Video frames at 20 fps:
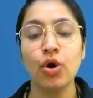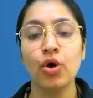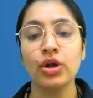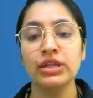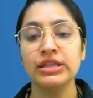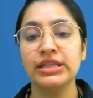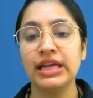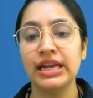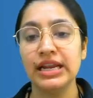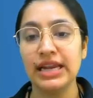
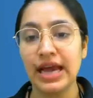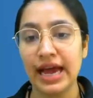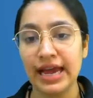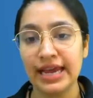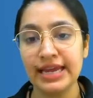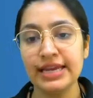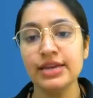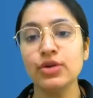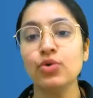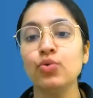on the
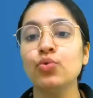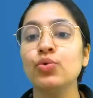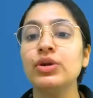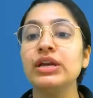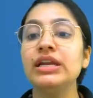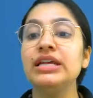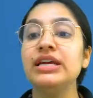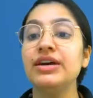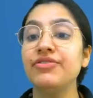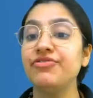line
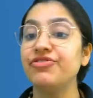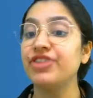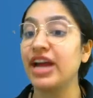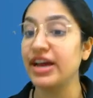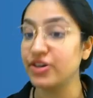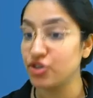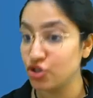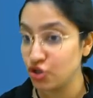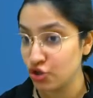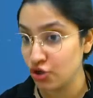only a
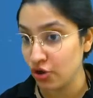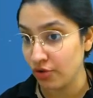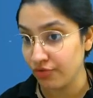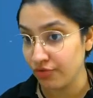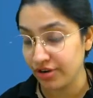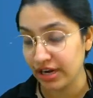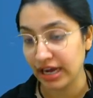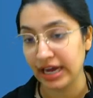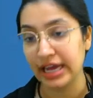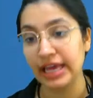fraction
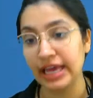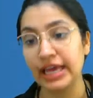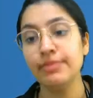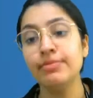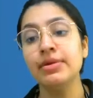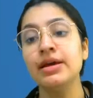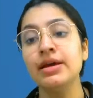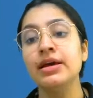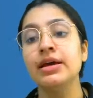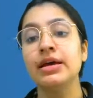of
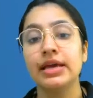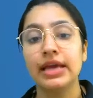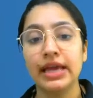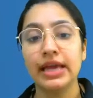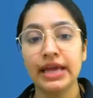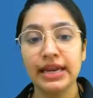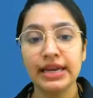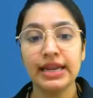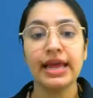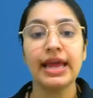time
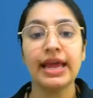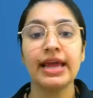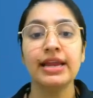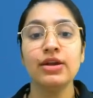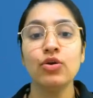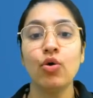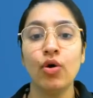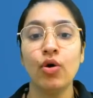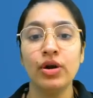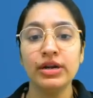in
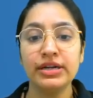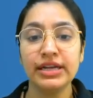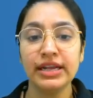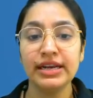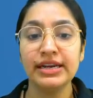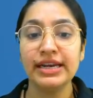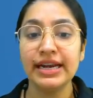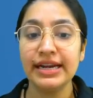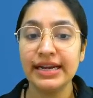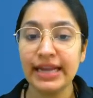an
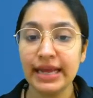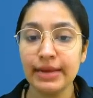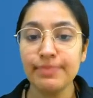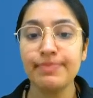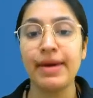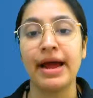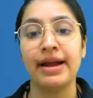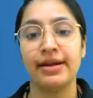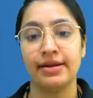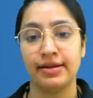alternating
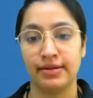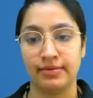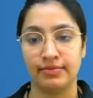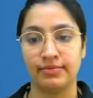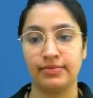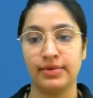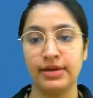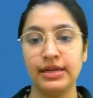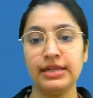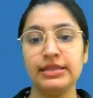pattern.
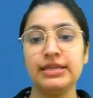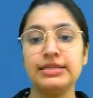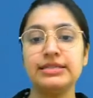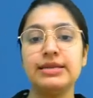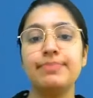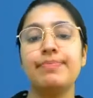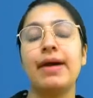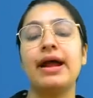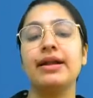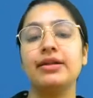
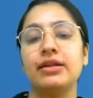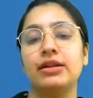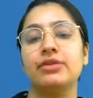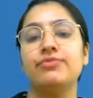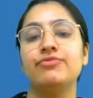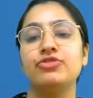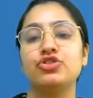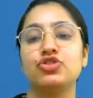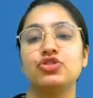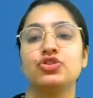There's a pattern
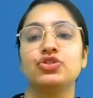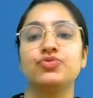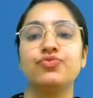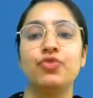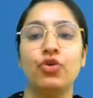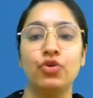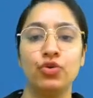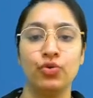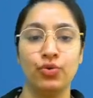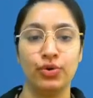which is
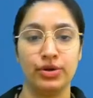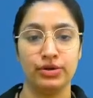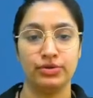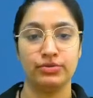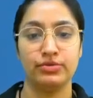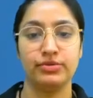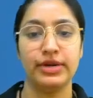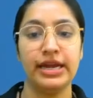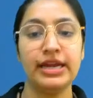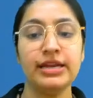followed,
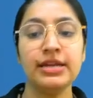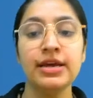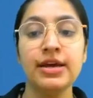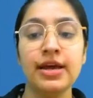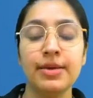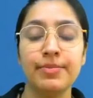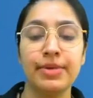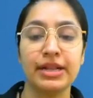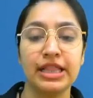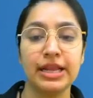right?
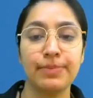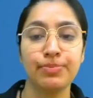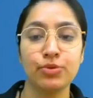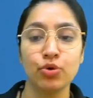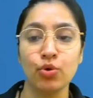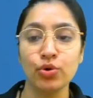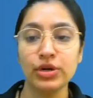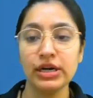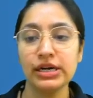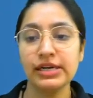Matlab
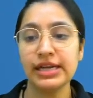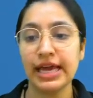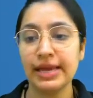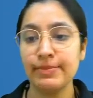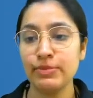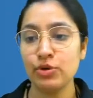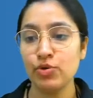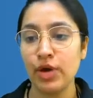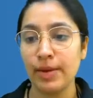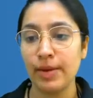total
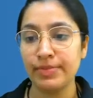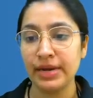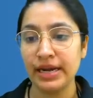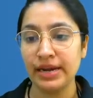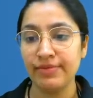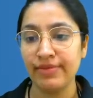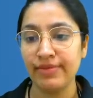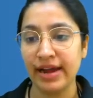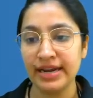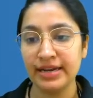time ko aapne
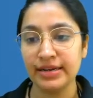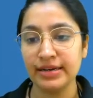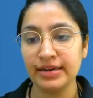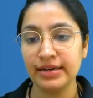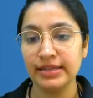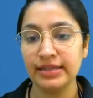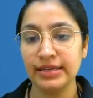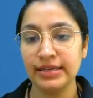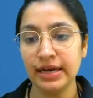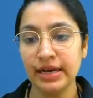divide kar
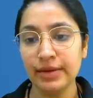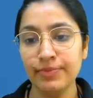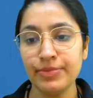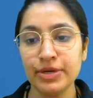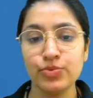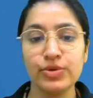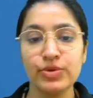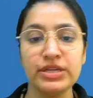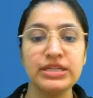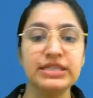diya
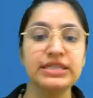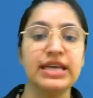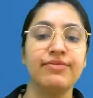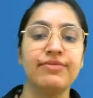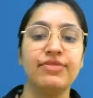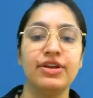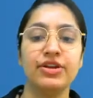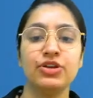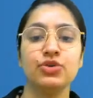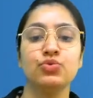between
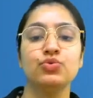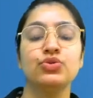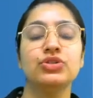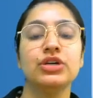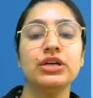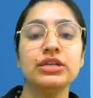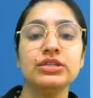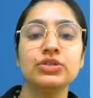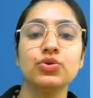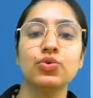several
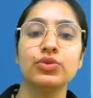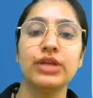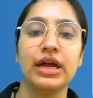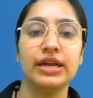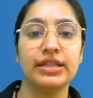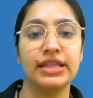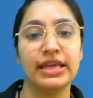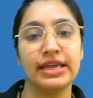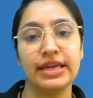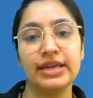users so
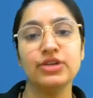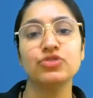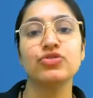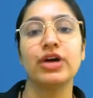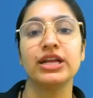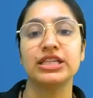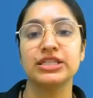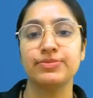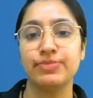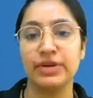that they can
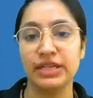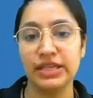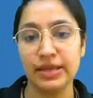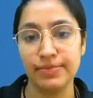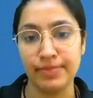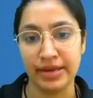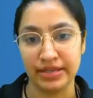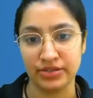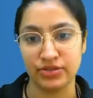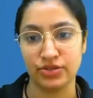transmit
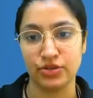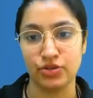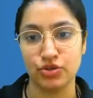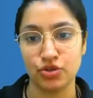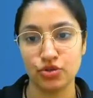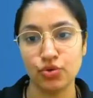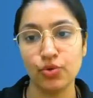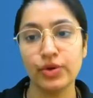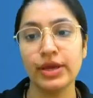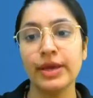the
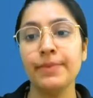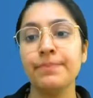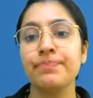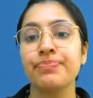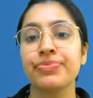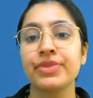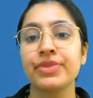message. Okay.